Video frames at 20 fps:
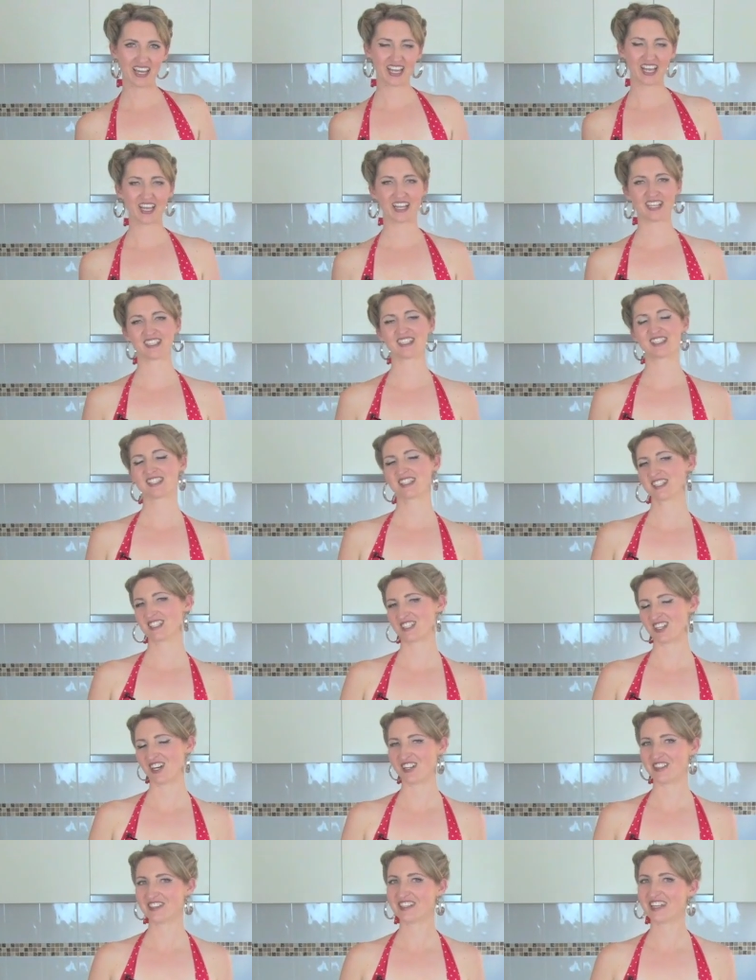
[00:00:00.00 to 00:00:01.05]
Hatters
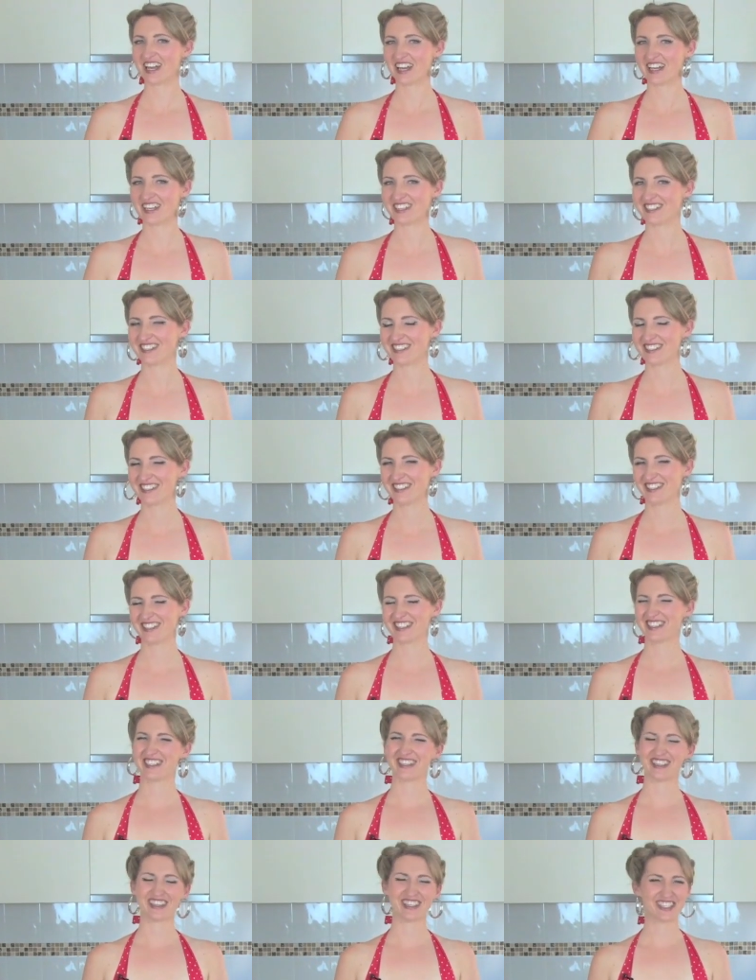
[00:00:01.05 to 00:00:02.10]
style cake.
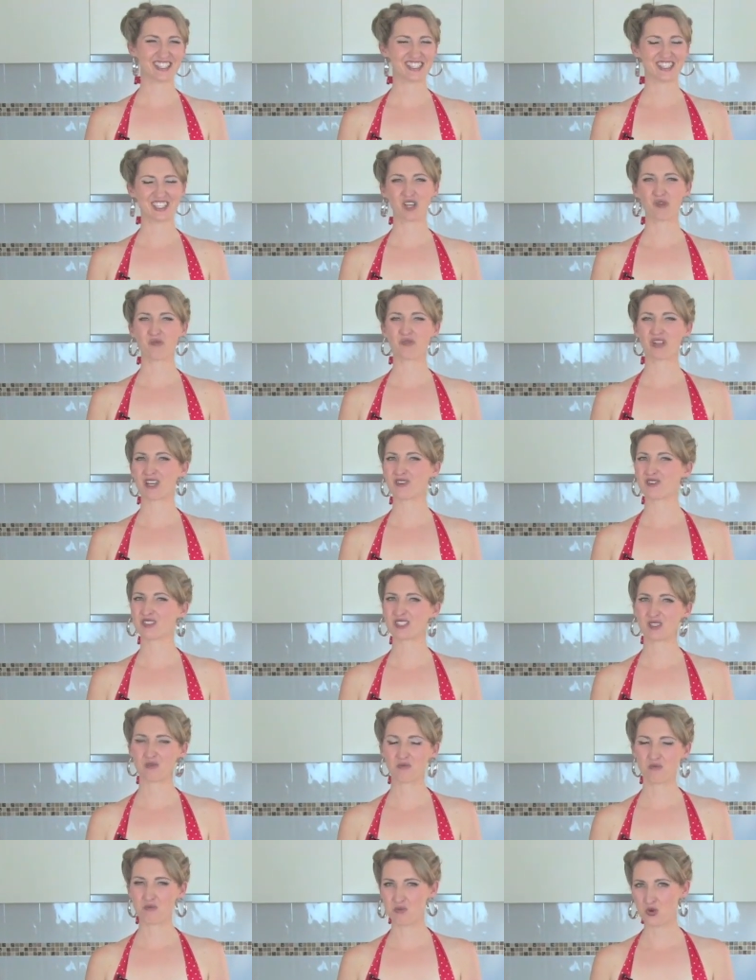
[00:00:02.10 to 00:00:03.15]
Let's go play with
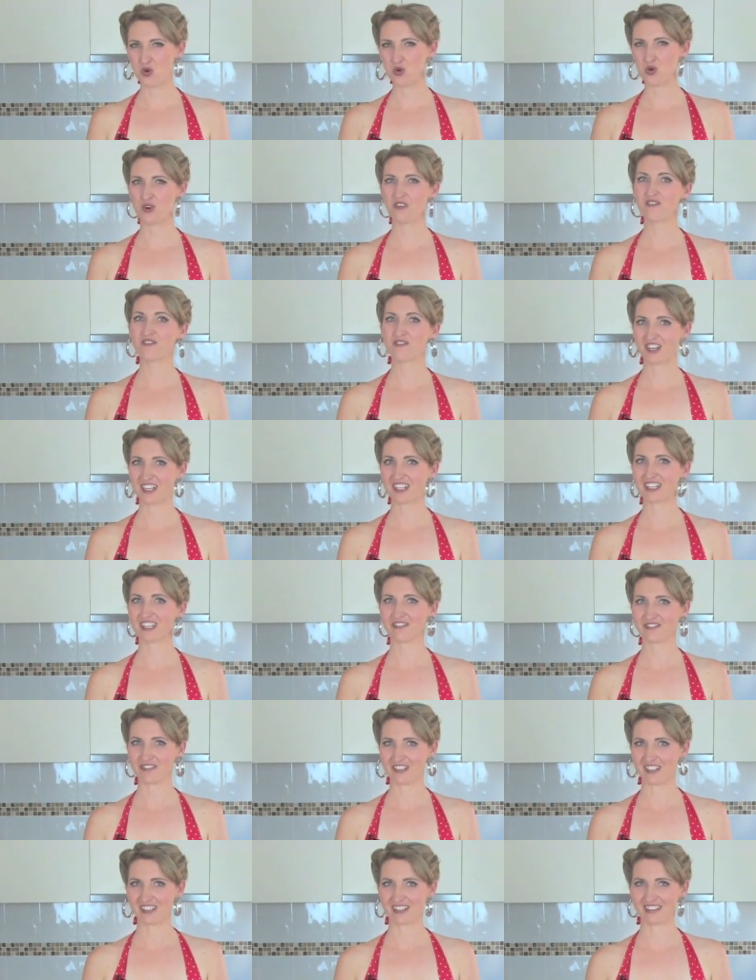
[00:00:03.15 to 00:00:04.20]
some more funky
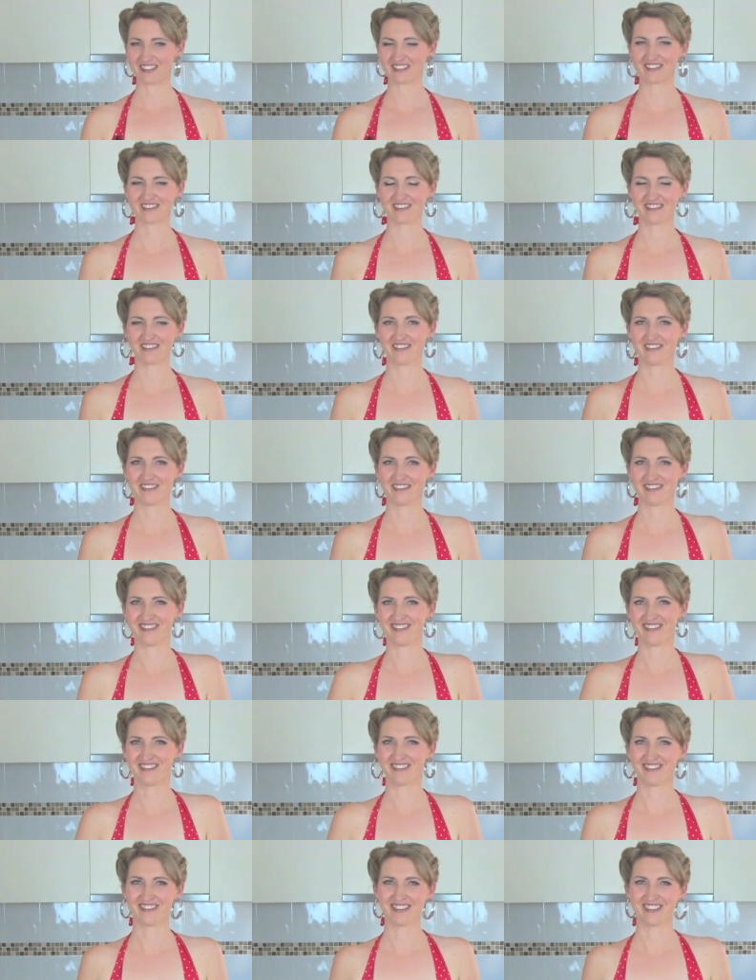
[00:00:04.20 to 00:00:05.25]
fun.
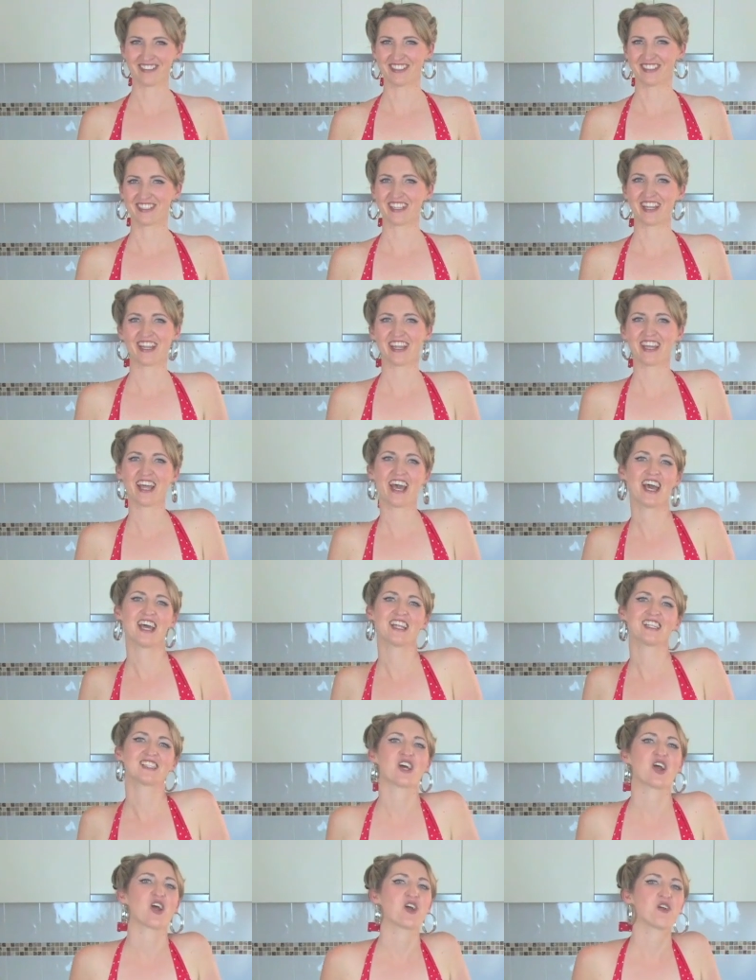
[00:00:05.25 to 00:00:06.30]
That
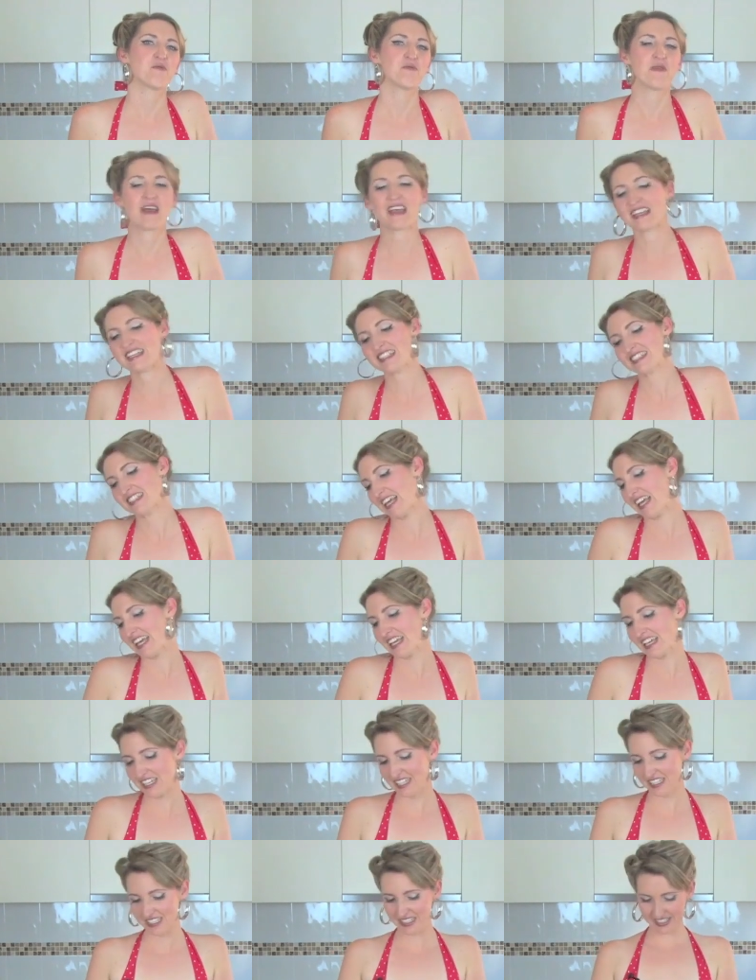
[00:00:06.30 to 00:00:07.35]
don't make
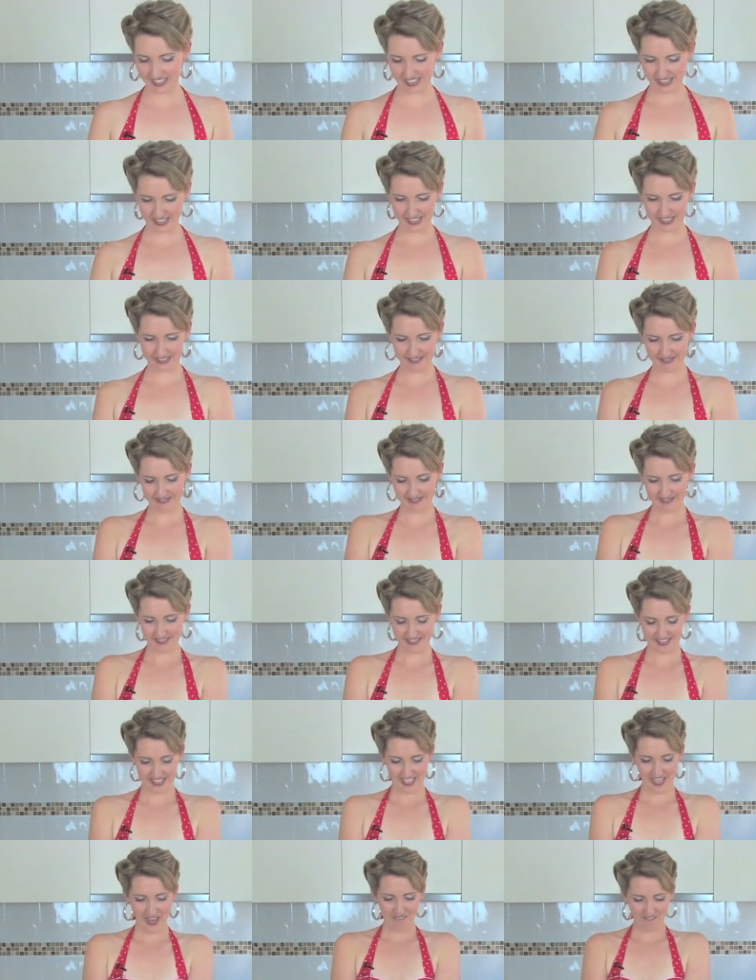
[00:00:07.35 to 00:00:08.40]
sense.
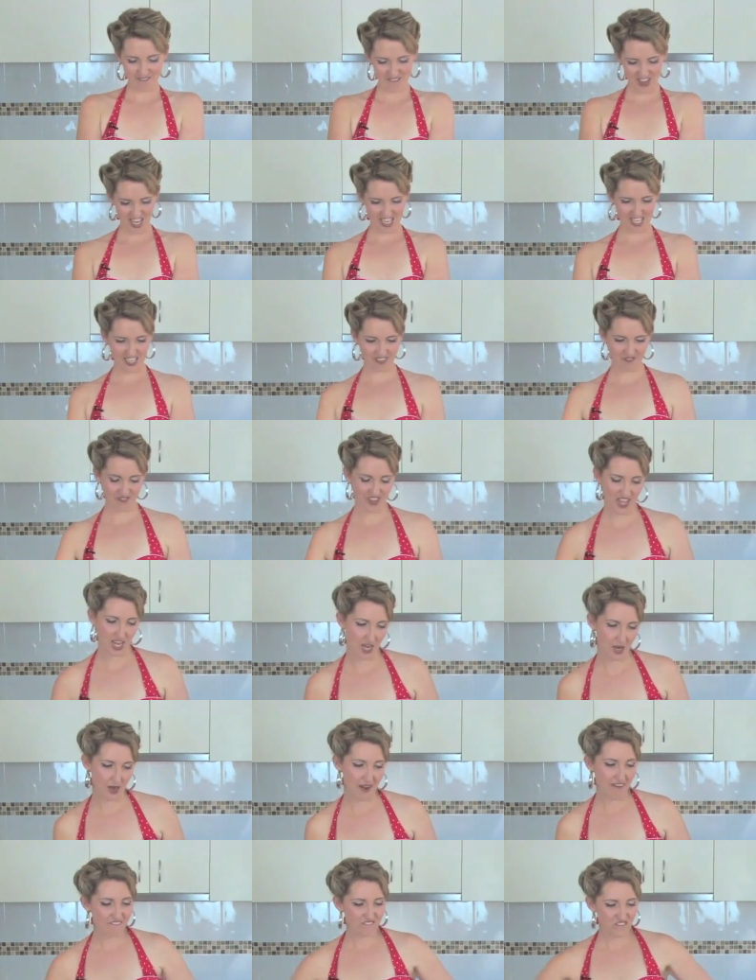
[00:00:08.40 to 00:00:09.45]
Funky fun,
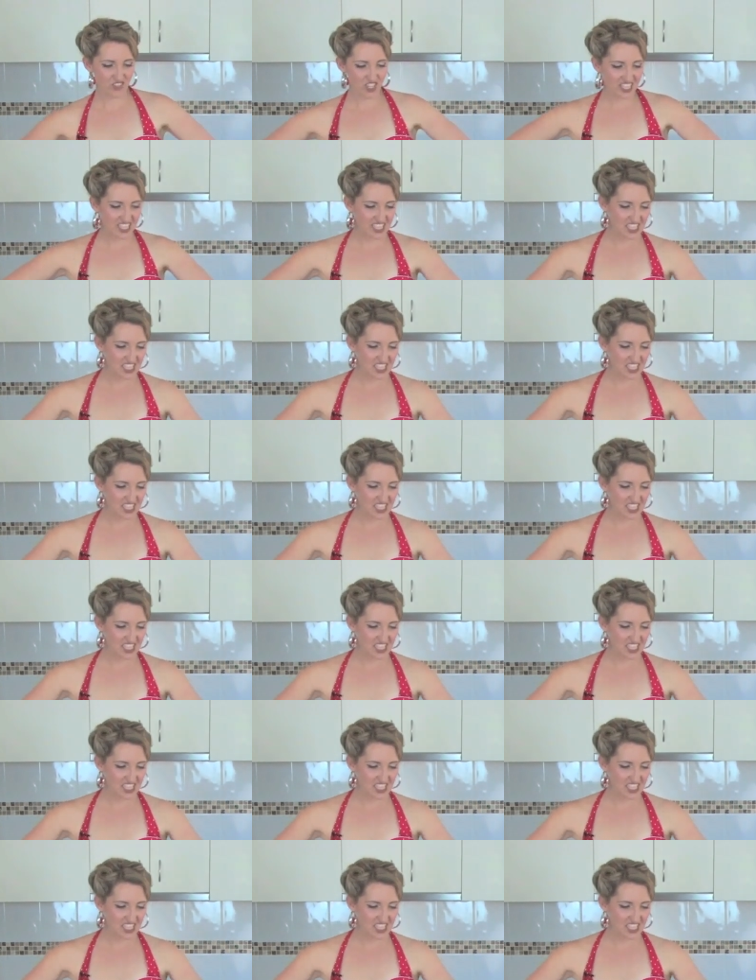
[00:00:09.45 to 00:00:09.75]
funky